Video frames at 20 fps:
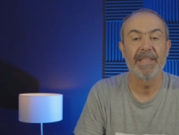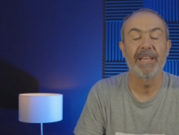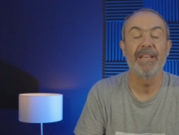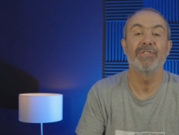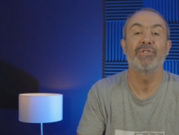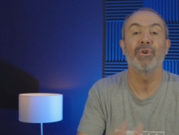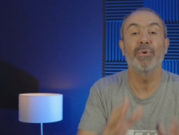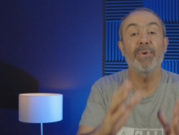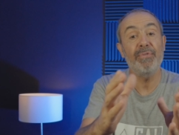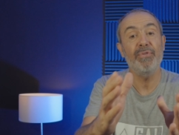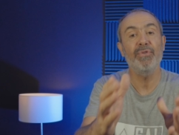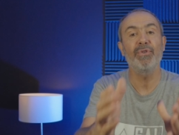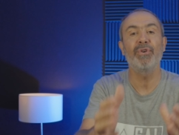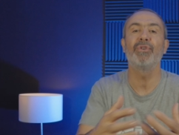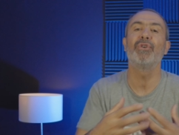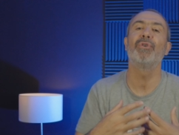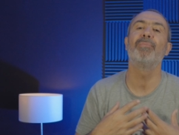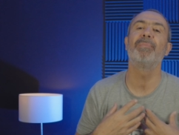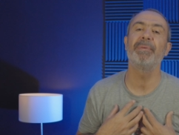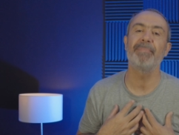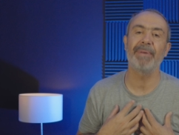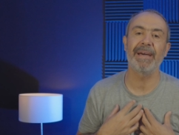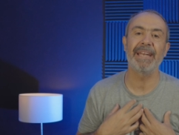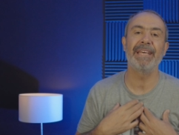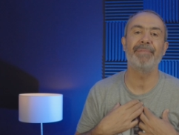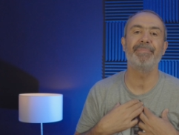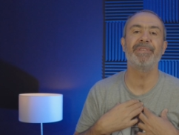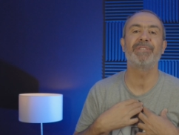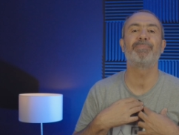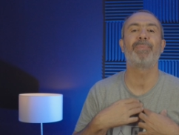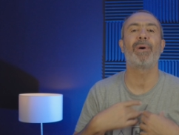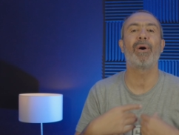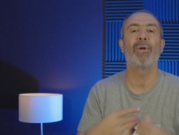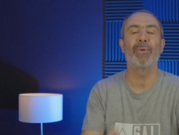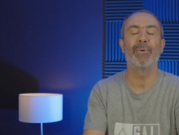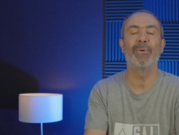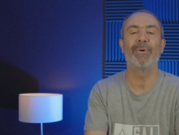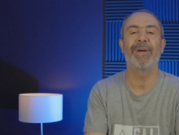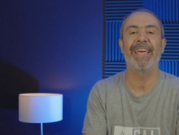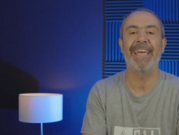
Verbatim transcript: So if you don't know me, my name is Paulo